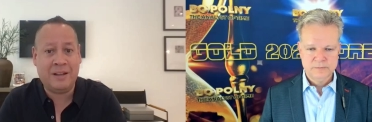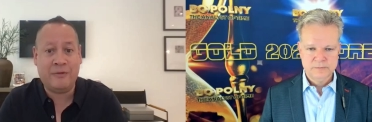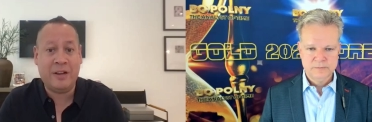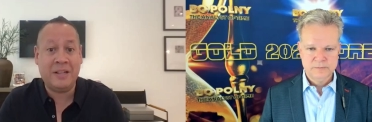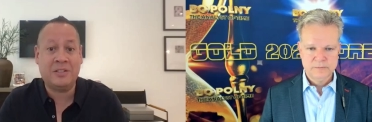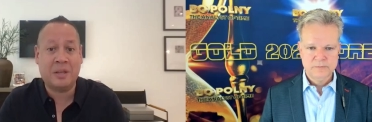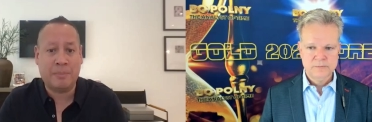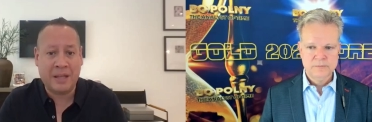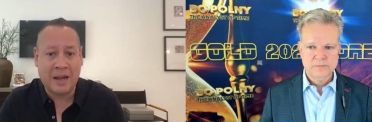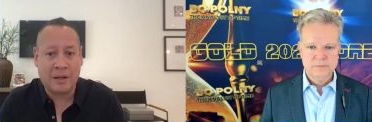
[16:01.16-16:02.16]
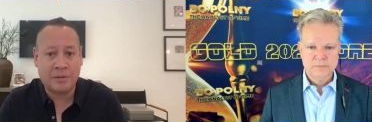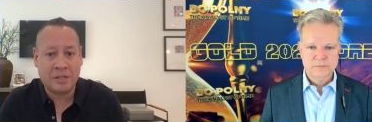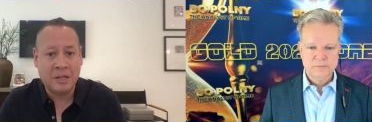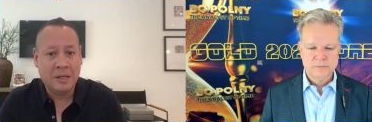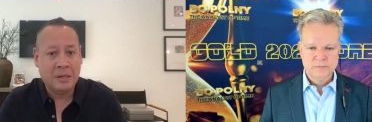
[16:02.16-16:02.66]
Speaker 1: and if it is something
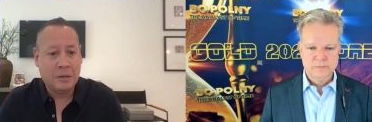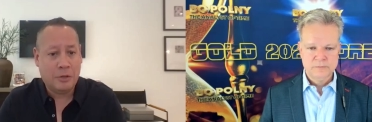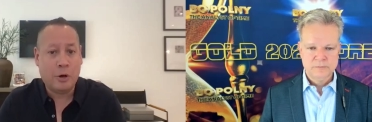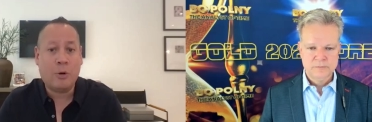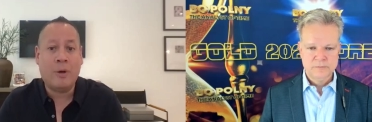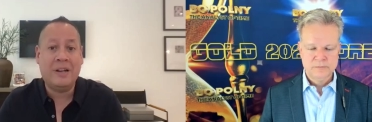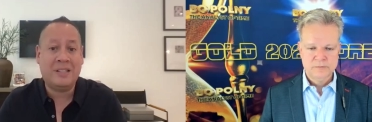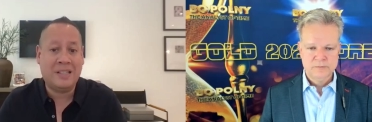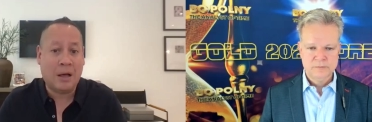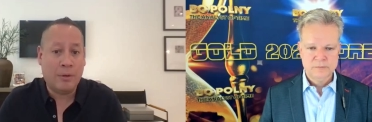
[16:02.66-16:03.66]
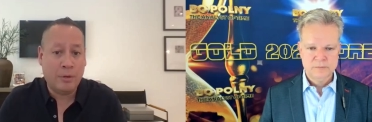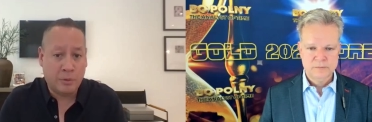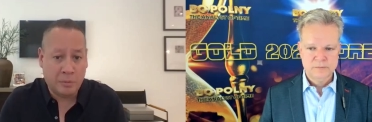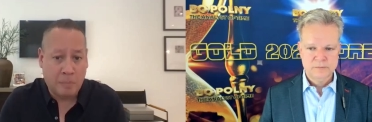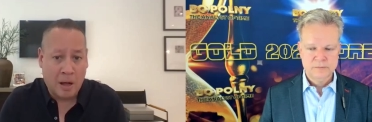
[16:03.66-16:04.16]
else, they're going to sell
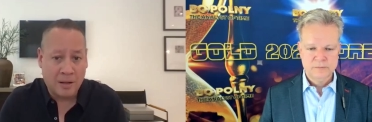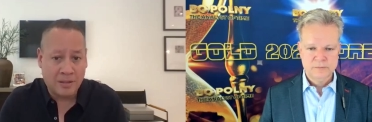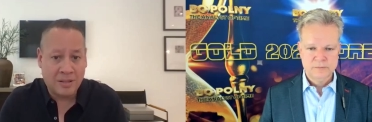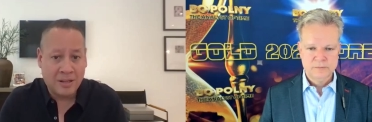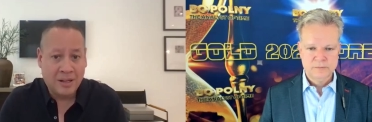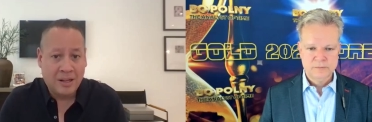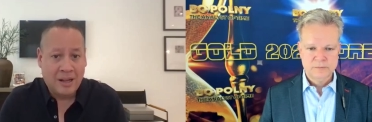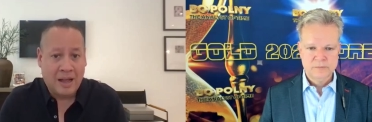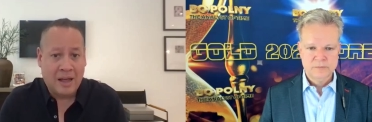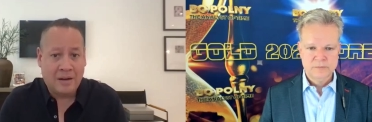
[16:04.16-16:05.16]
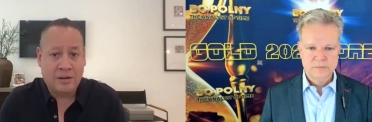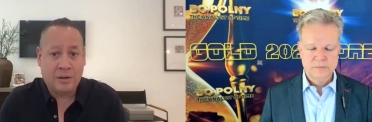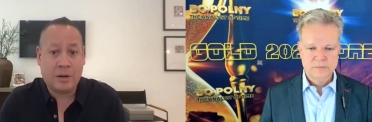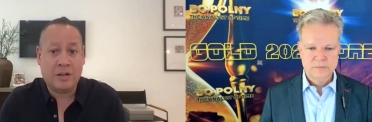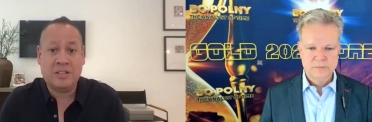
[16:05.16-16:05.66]
those bonds and
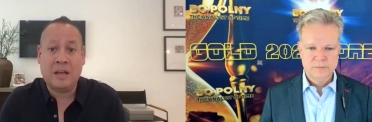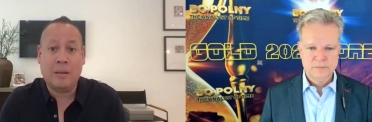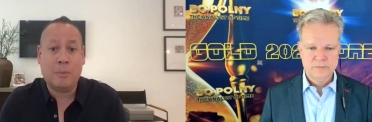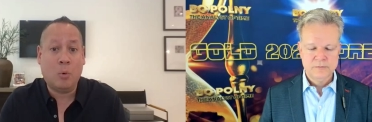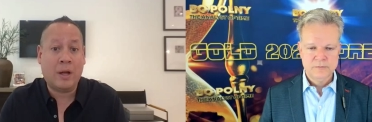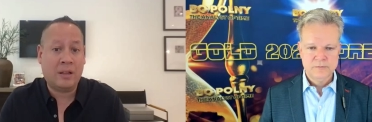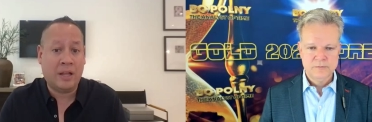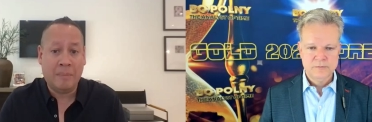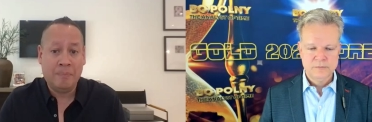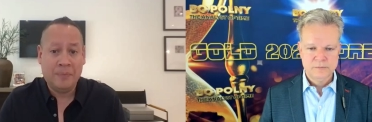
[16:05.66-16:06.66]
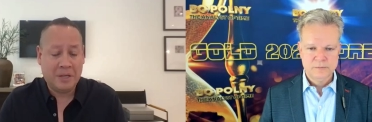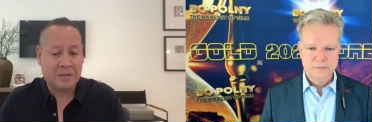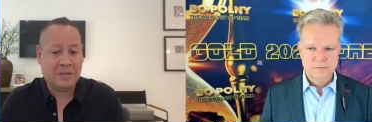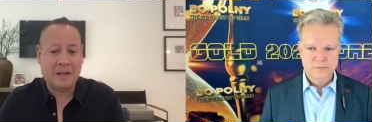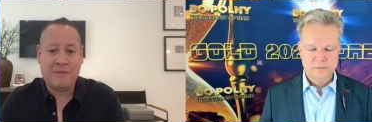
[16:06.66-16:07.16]
they're going to sell them quickly.
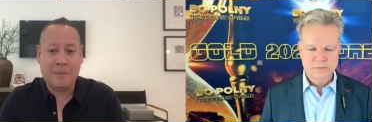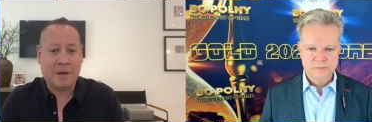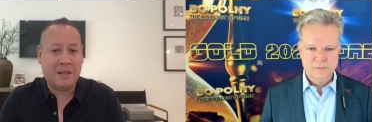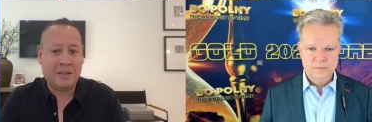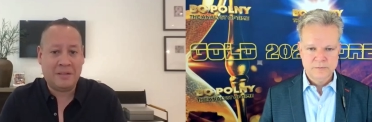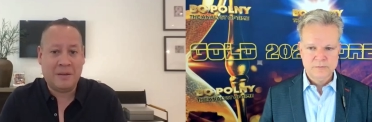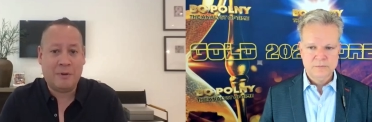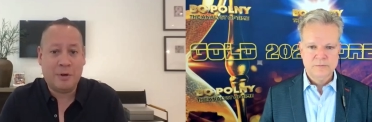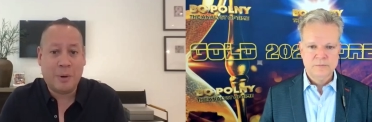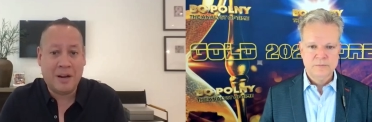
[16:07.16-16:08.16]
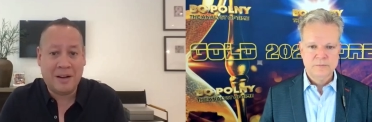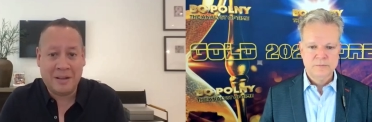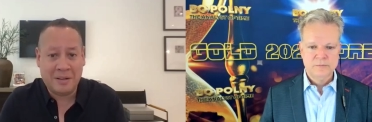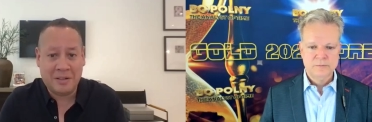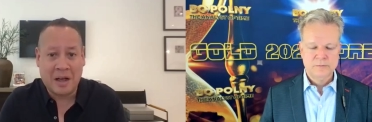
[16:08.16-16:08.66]
It's everybody that's ever traded
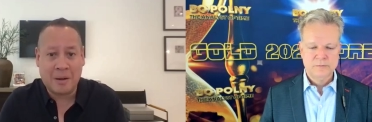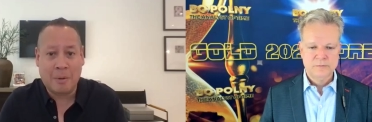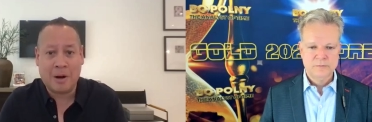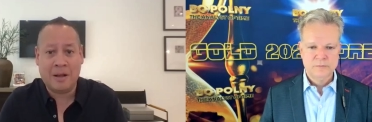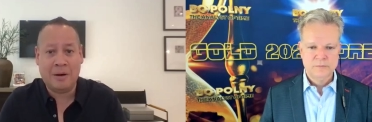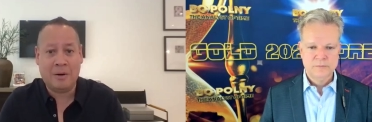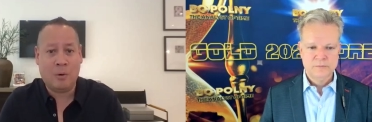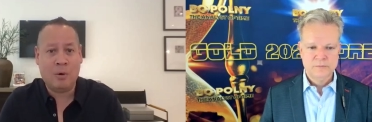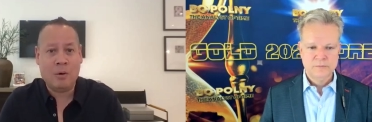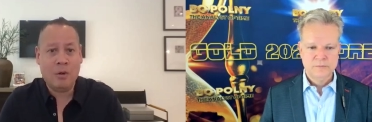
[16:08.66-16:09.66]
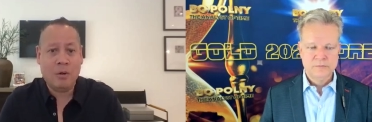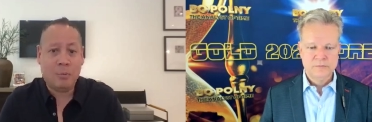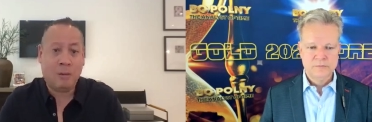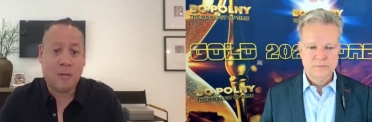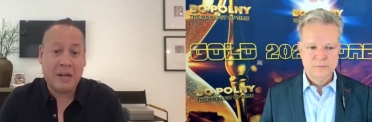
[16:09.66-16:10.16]
in the stock market or
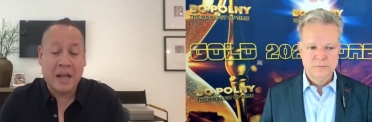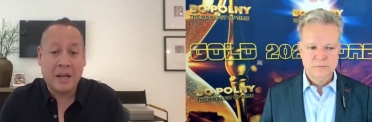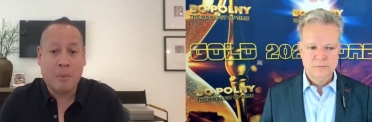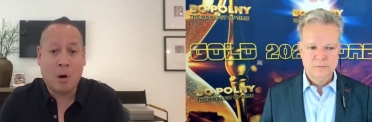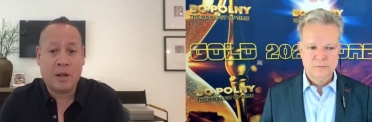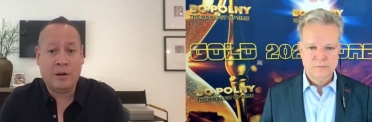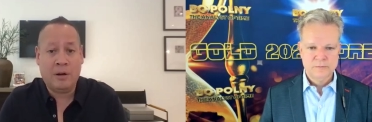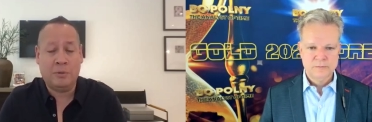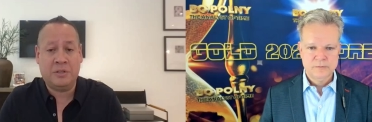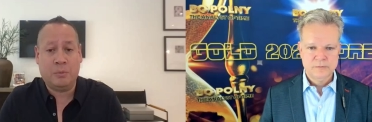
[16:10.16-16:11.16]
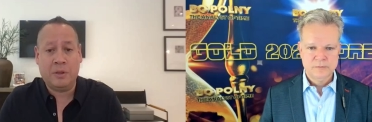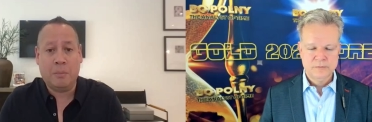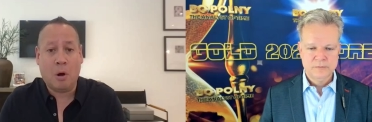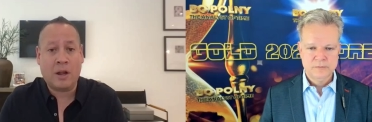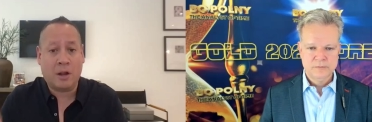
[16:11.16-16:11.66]
really in any market knows that when the
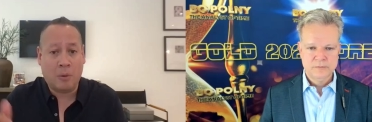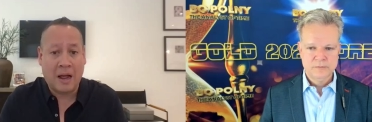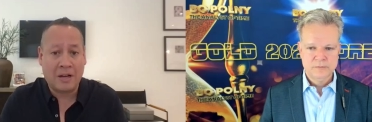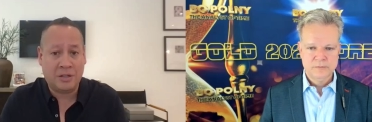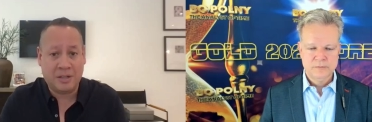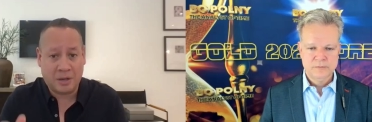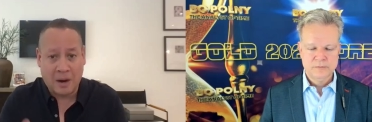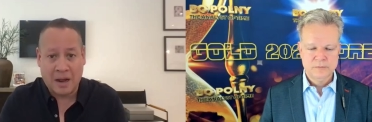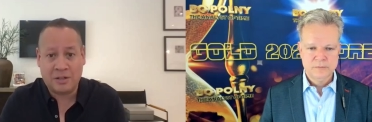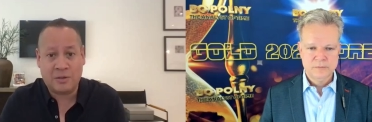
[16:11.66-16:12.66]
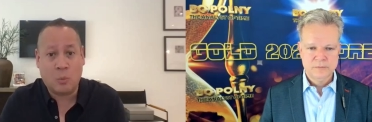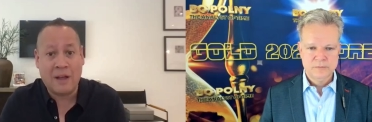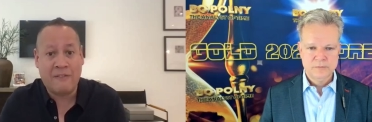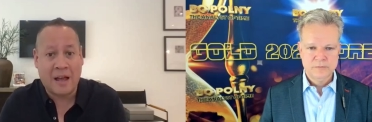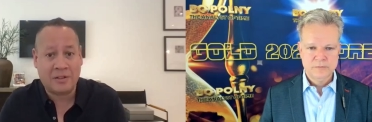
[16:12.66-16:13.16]
market crashes, it crashes
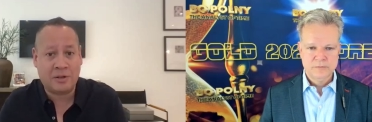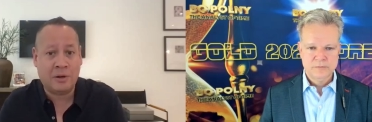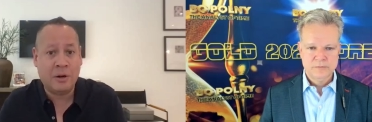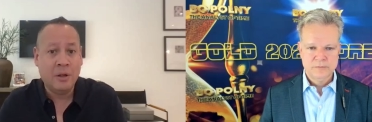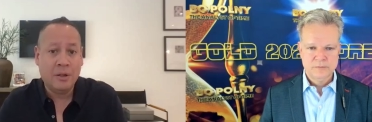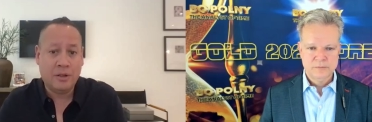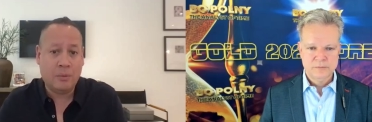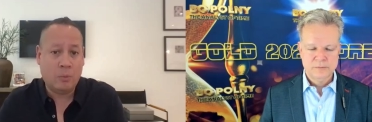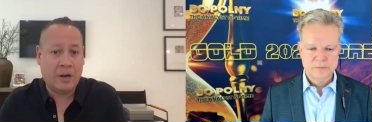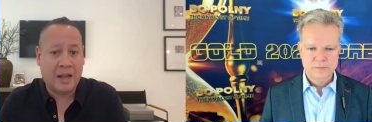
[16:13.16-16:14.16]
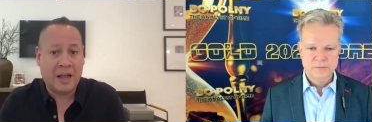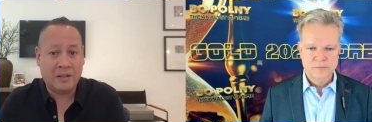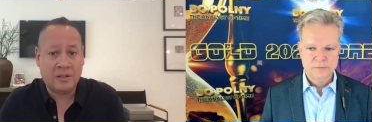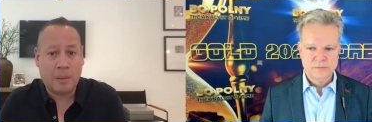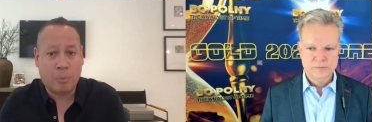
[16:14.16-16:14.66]
way faster than when it
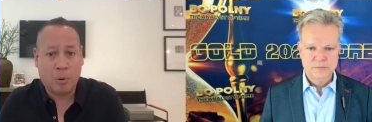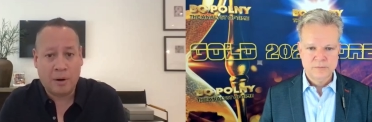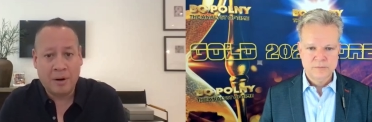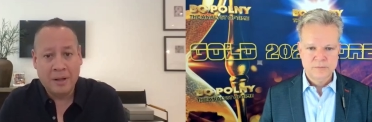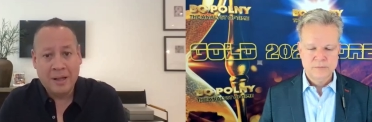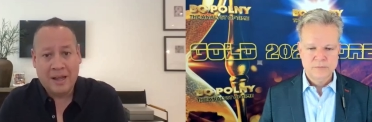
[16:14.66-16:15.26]
heads upward.